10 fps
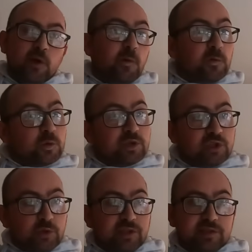go through a
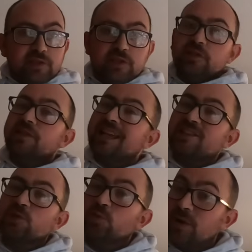joist, so
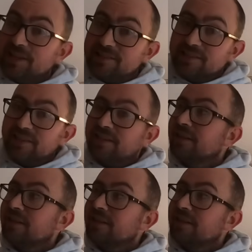that's a risk.